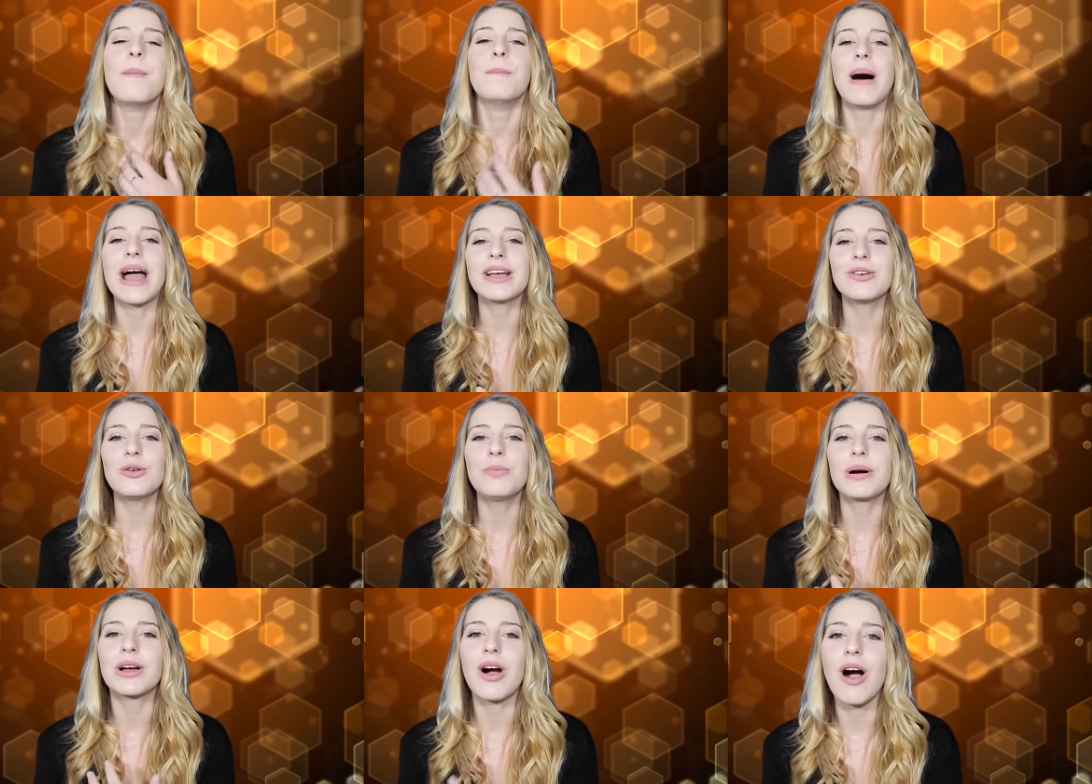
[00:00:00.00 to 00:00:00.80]

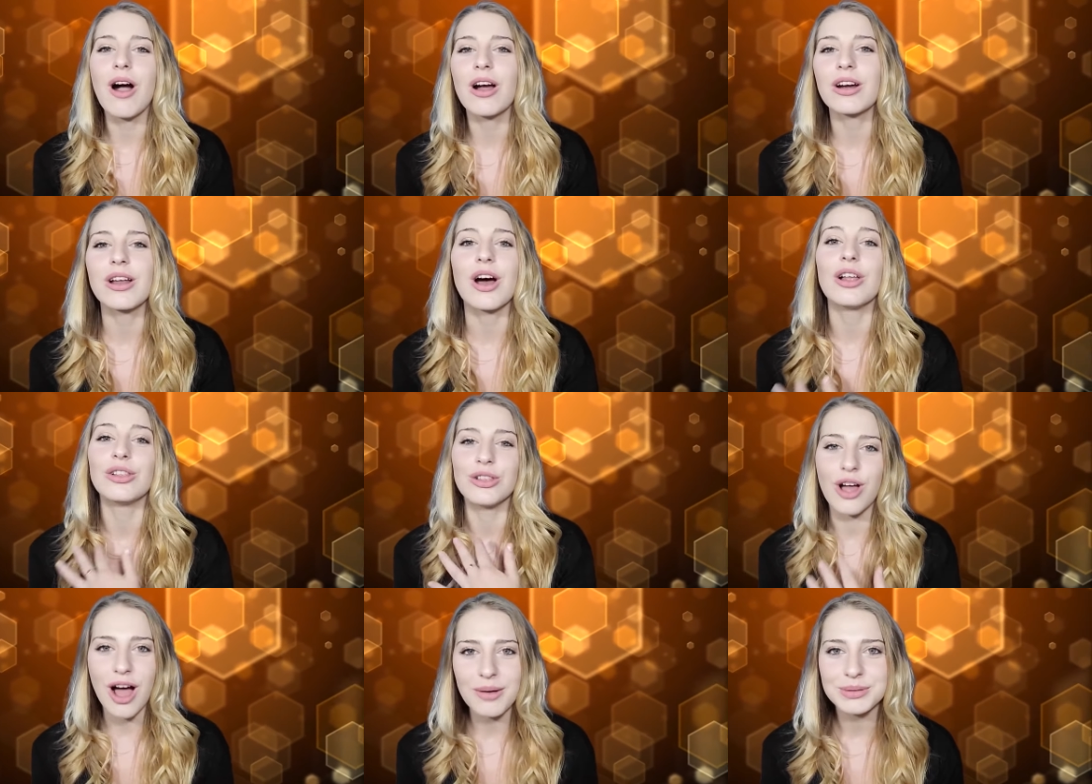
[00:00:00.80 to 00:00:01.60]
Michael Packard, a
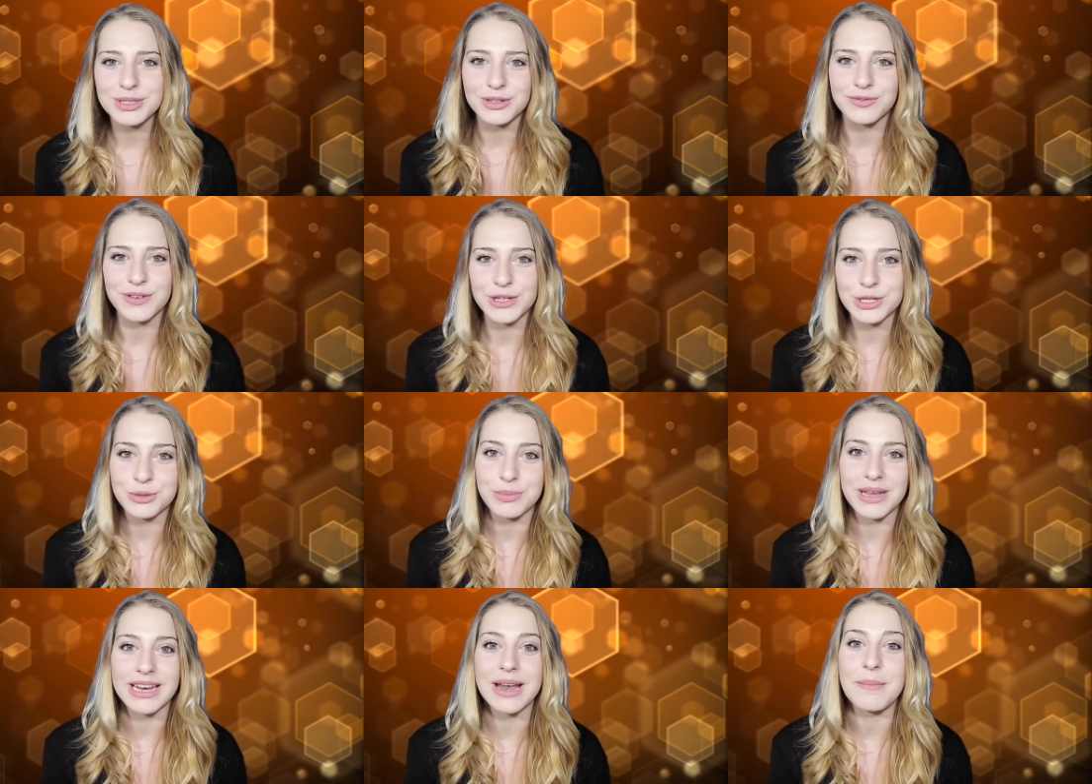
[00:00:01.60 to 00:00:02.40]
lobster
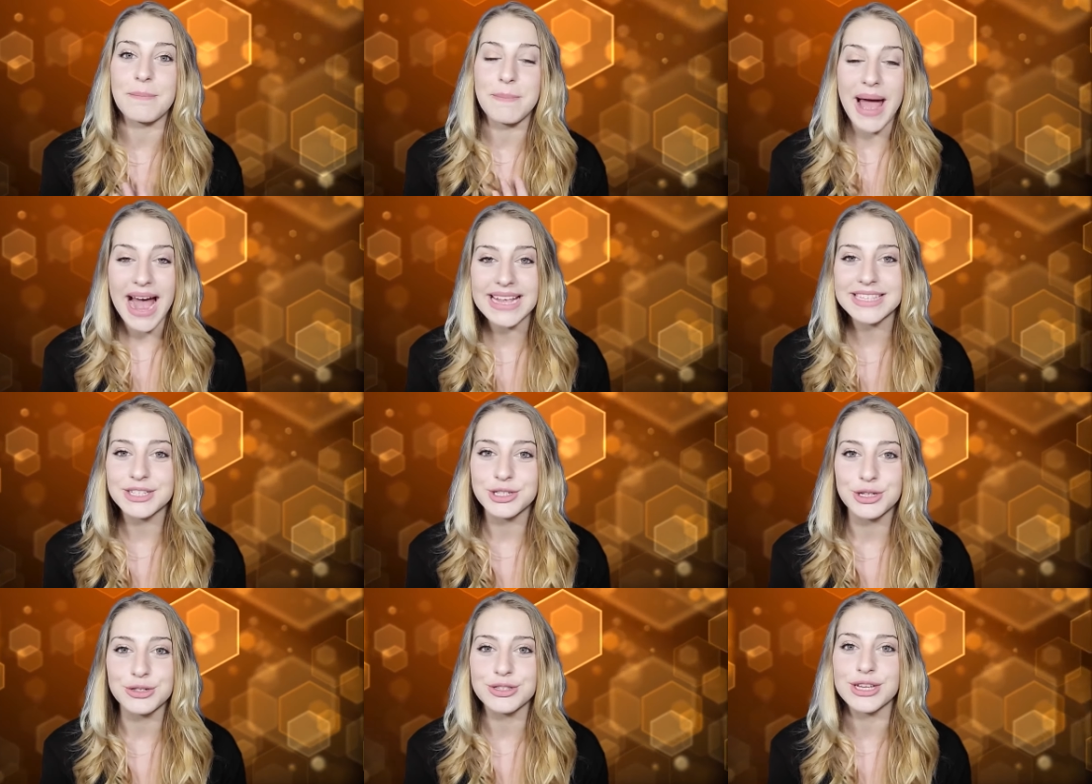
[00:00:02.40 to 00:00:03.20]
fisherman in
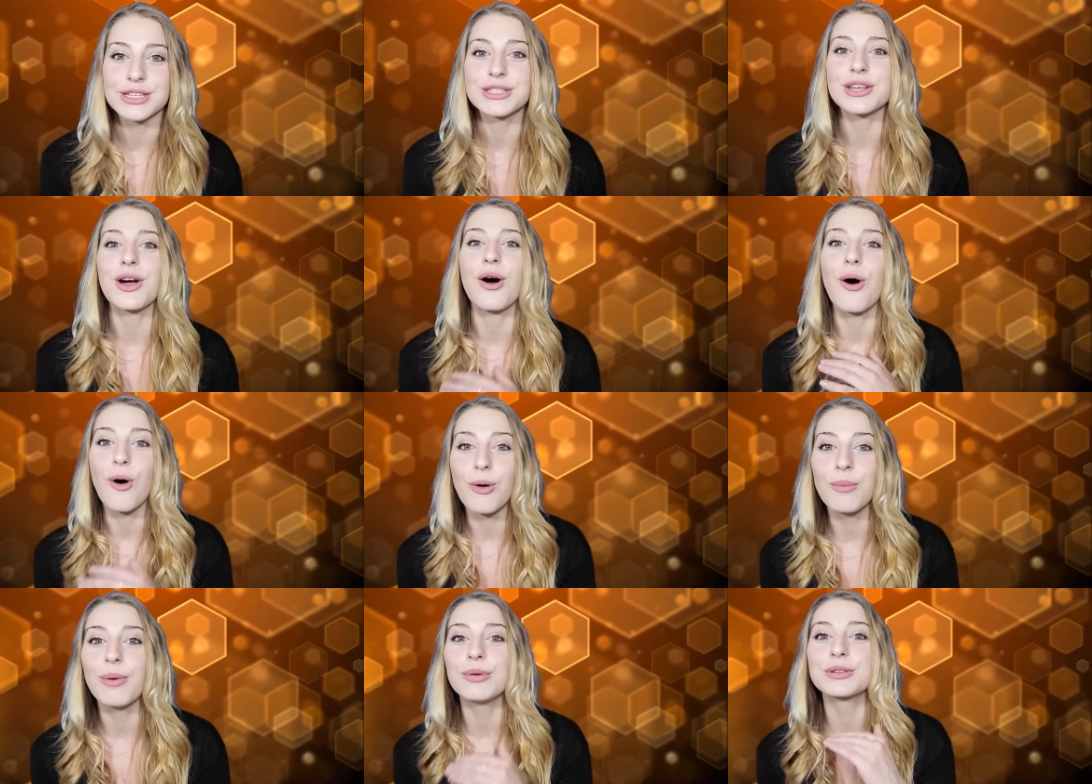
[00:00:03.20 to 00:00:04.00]
Massachusetts,
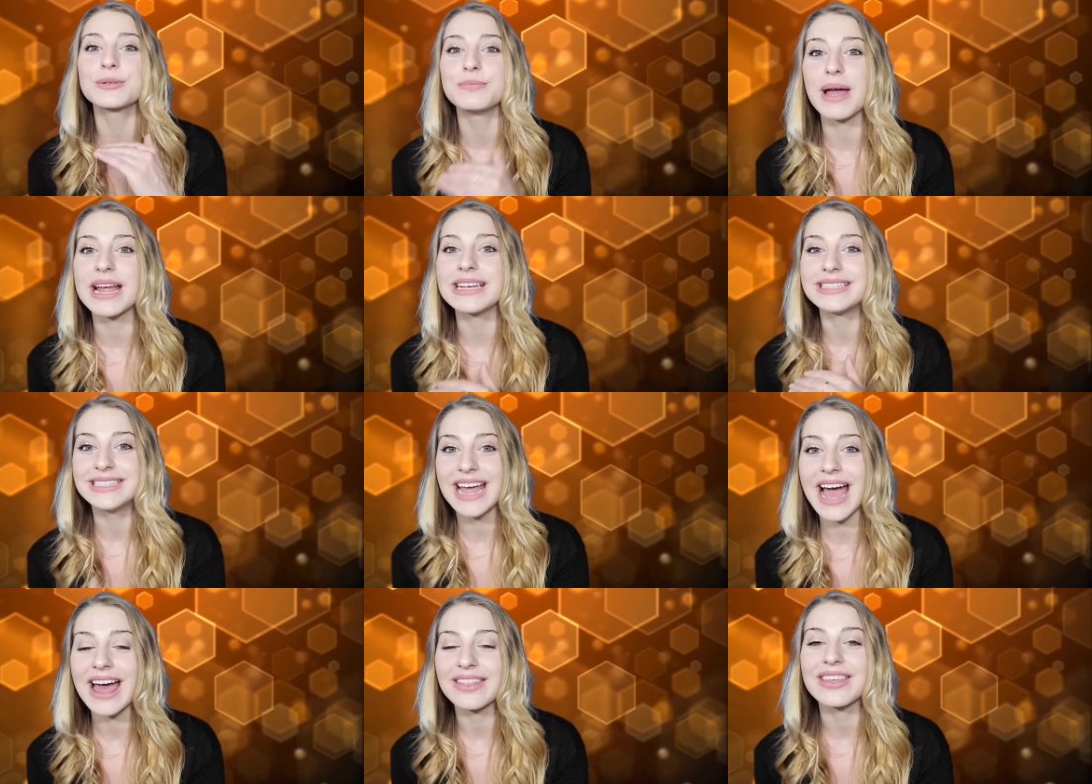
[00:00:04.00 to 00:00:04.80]
almost met
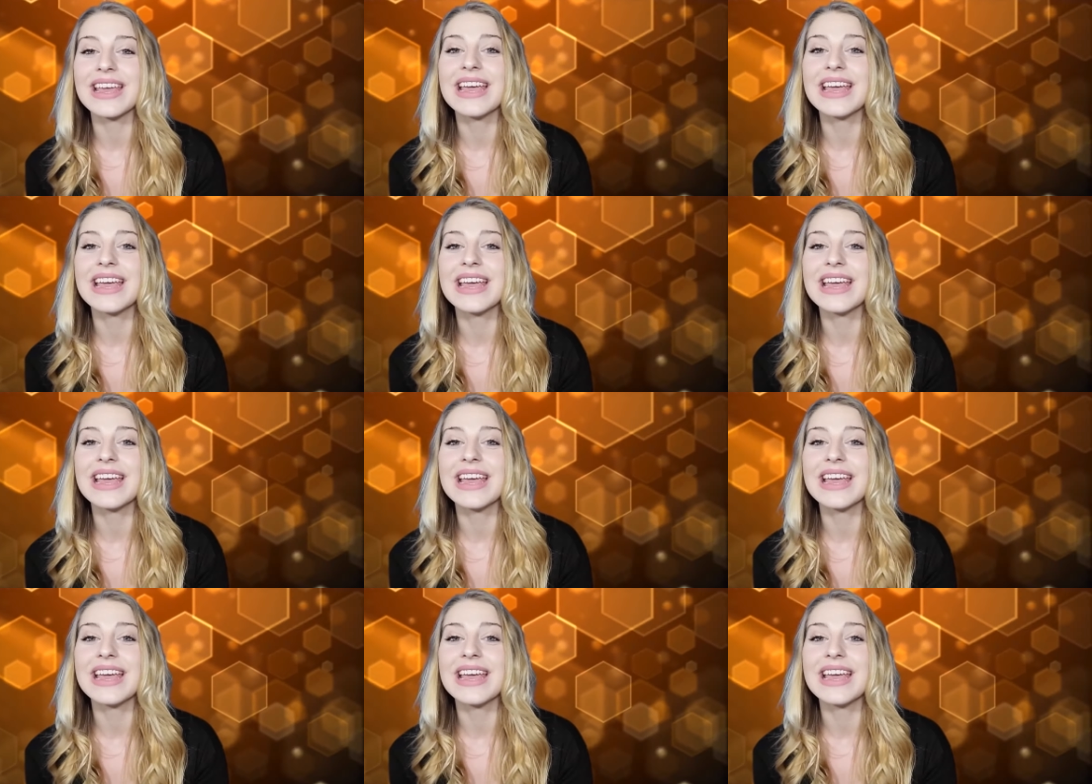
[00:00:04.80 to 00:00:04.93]
death